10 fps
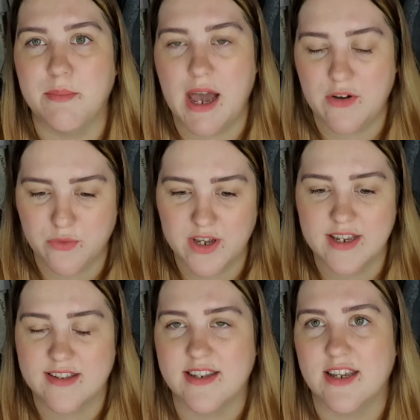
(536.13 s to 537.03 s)
pathway
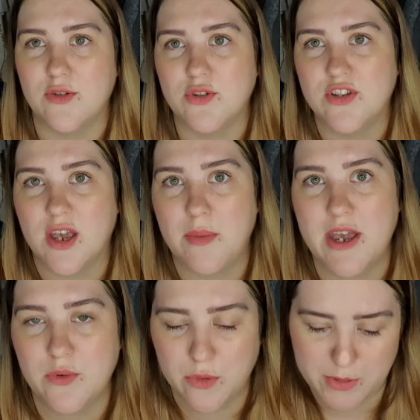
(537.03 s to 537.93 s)
as a type 2
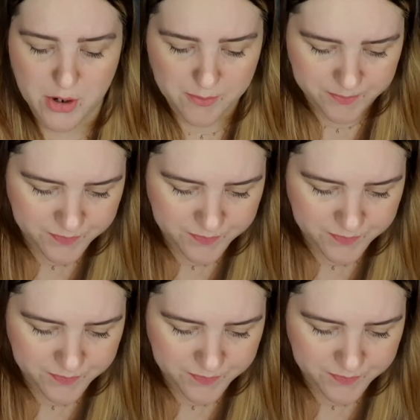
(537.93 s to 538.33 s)
diabetic would be on.